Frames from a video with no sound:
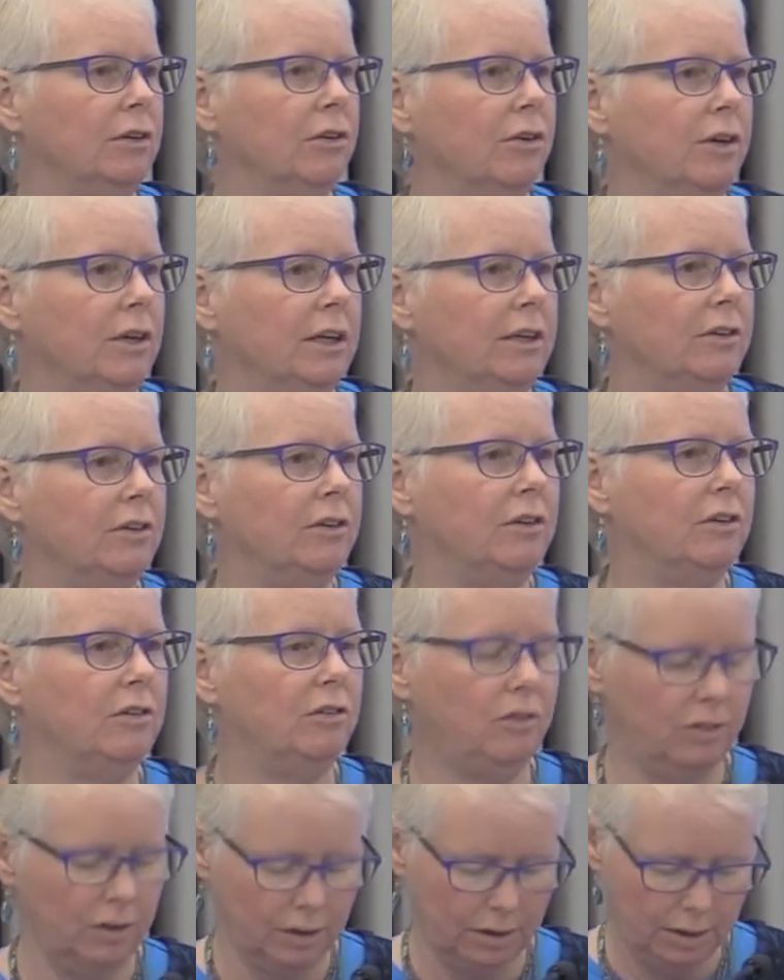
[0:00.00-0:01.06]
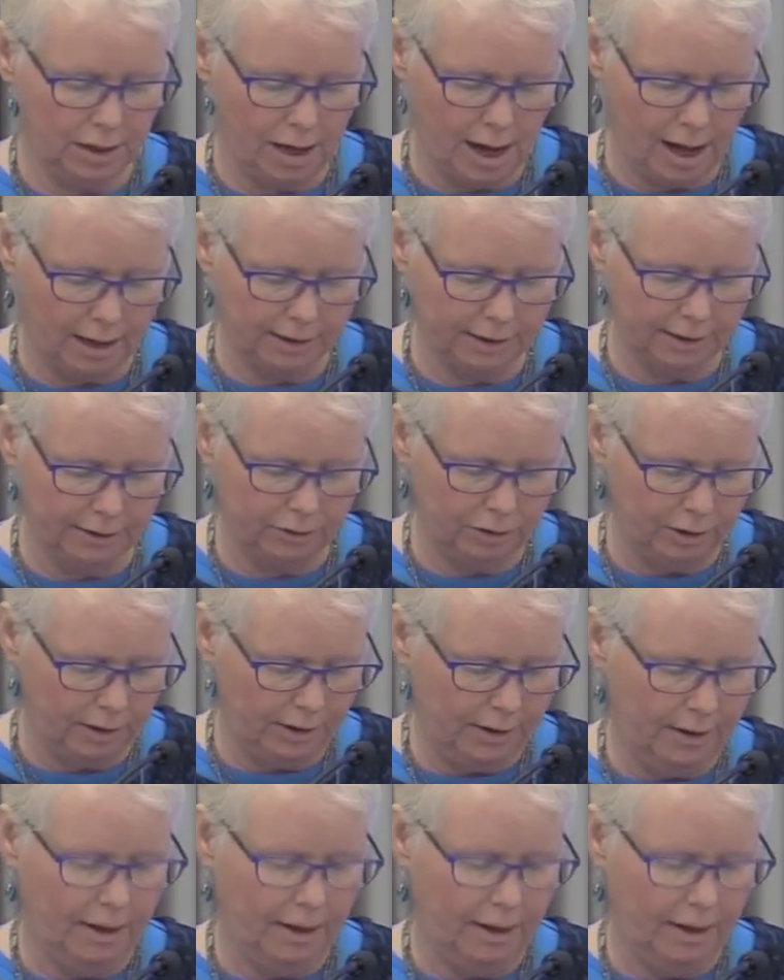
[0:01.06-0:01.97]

learning to distill knowledge